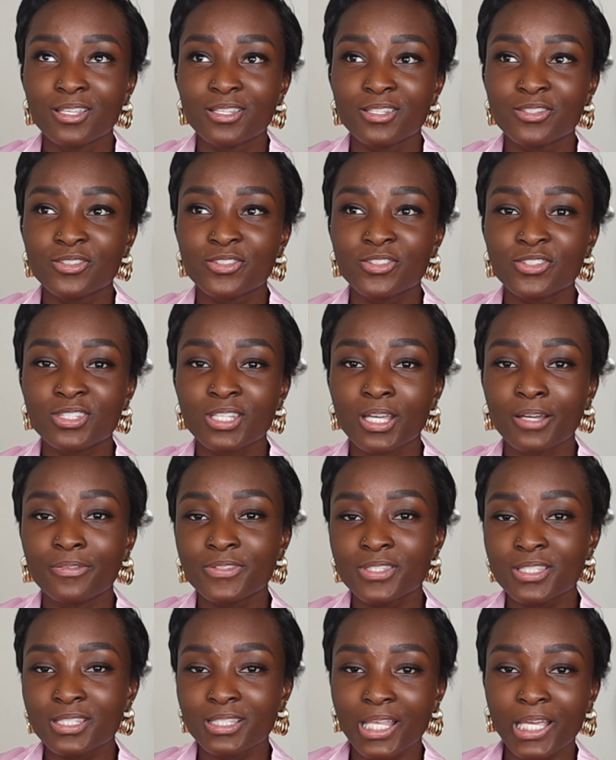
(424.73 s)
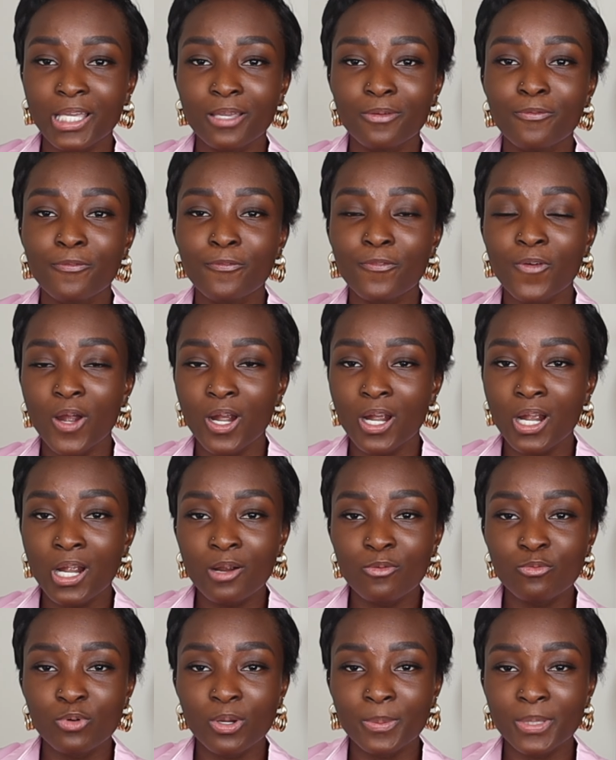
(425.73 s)
soft like
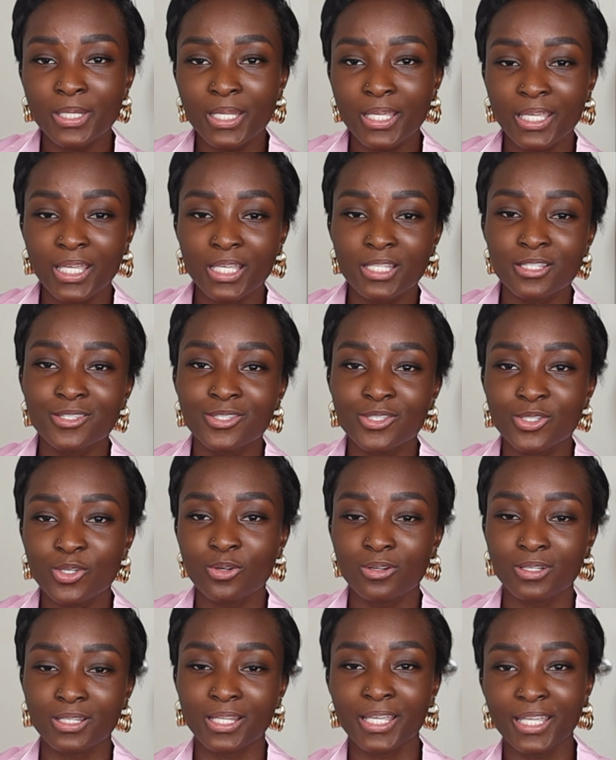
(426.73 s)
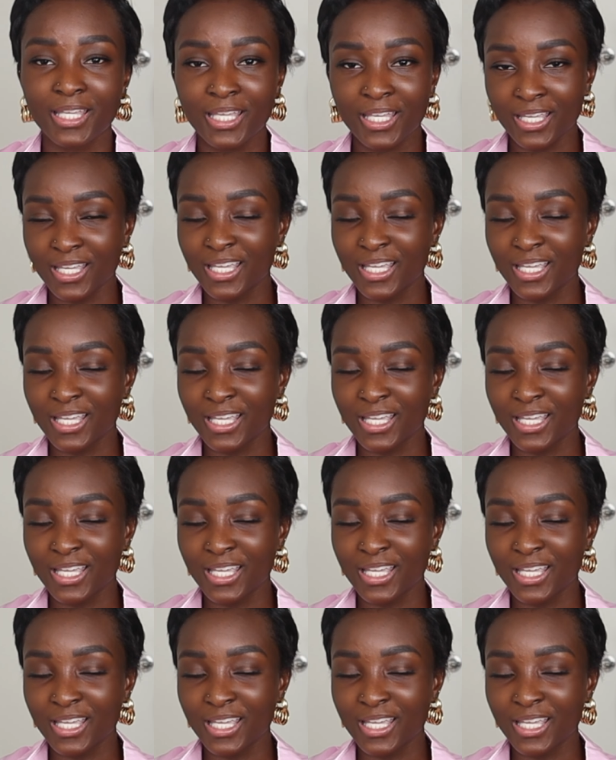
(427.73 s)
fur rubbing against your like